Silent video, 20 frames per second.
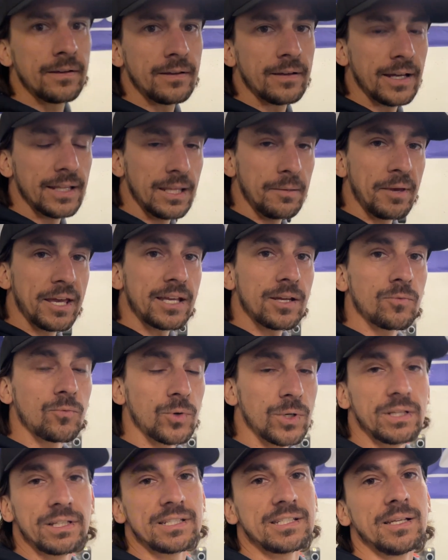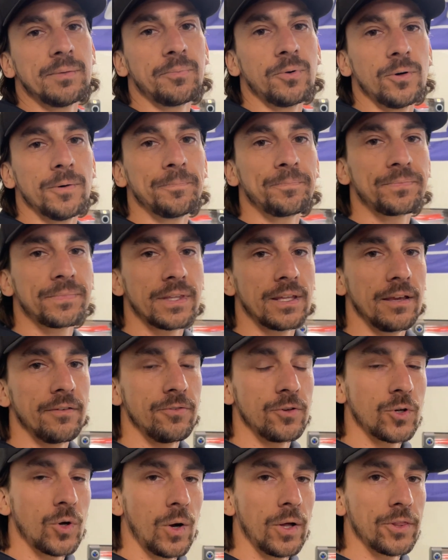And they make it really simple.
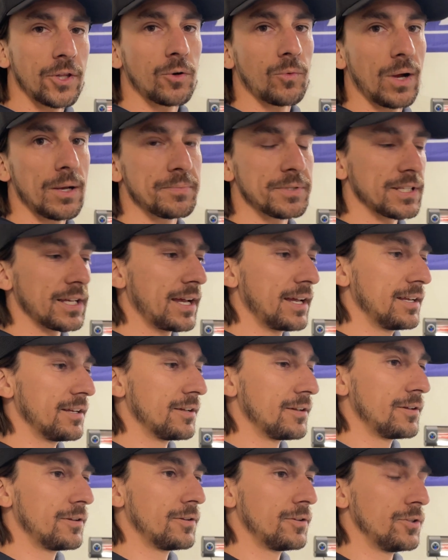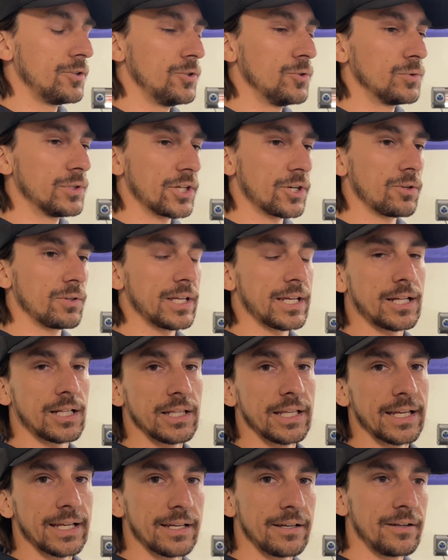If you go on their website, you literally
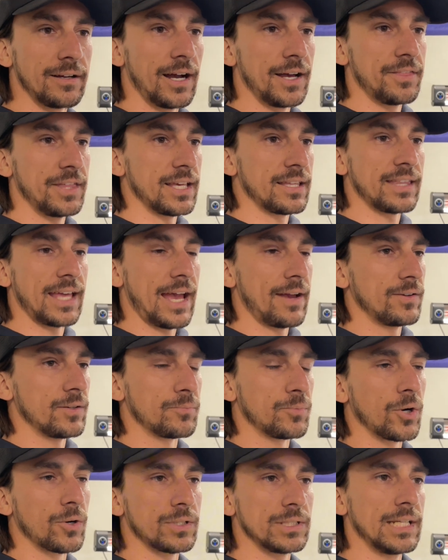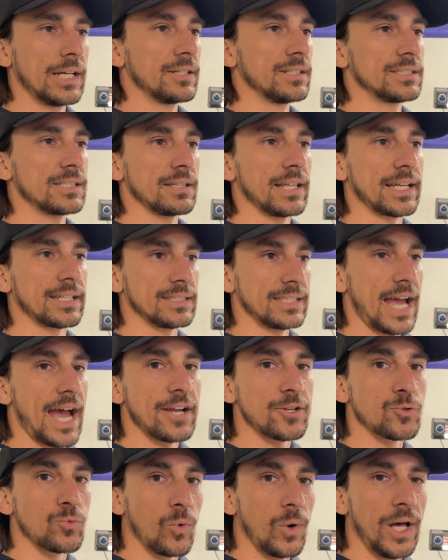click, I think they have it broken down into like
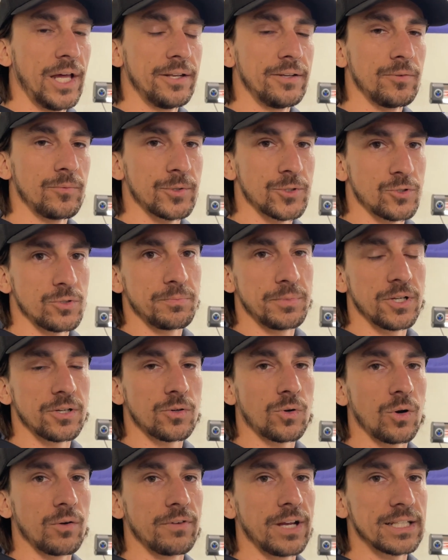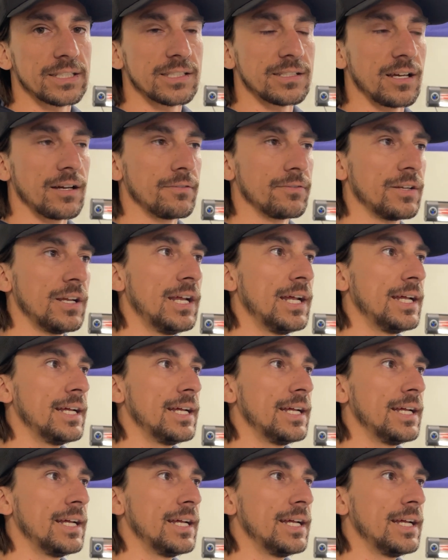-1, which would be your Corvette stuff.